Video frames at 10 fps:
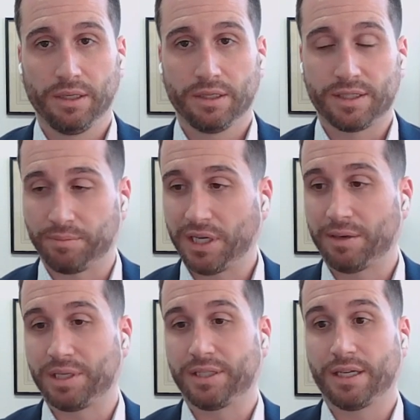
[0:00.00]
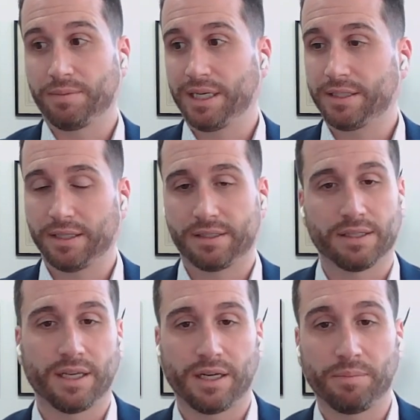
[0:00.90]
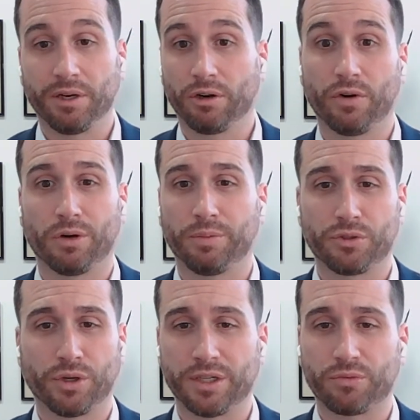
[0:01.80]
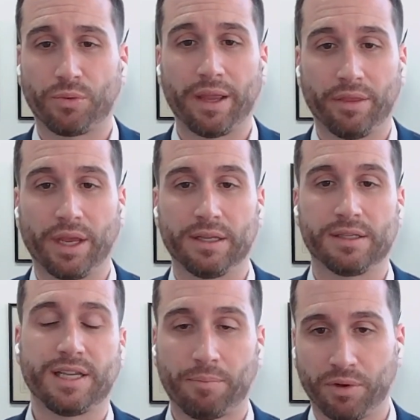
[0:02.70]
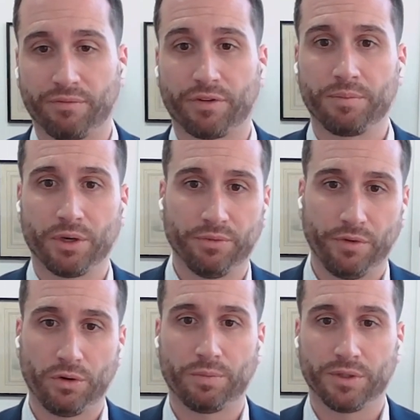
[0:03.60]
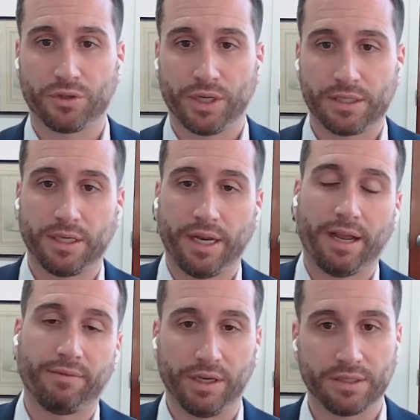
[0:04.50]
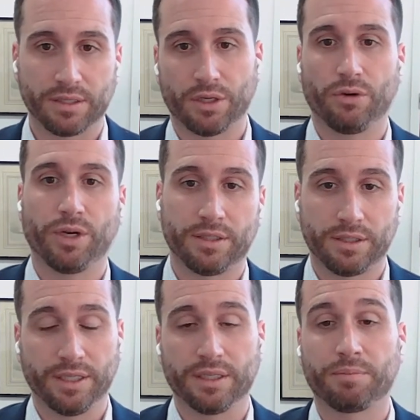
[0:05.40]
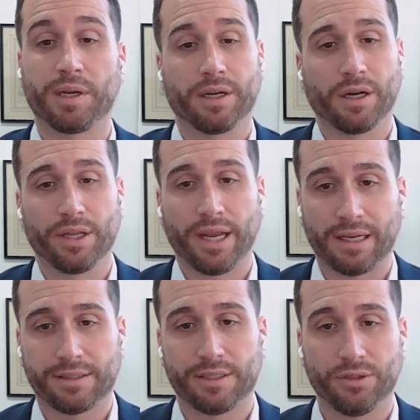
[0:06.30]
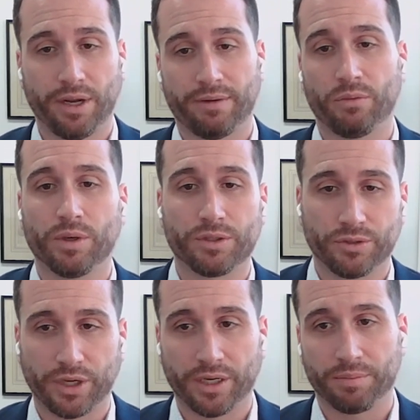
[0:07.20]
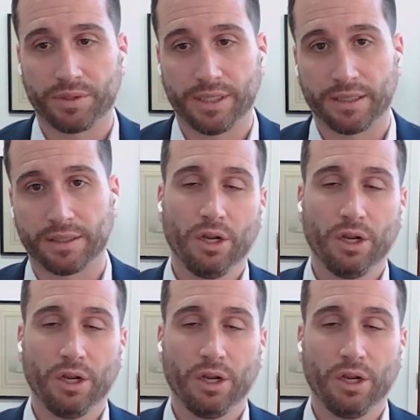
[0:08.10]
Sometimes it does make sense to set up an irrevocable trust right then, separate from your revocable trust, and have it as its own entity, depending on the assets you have and what you're trying to protect.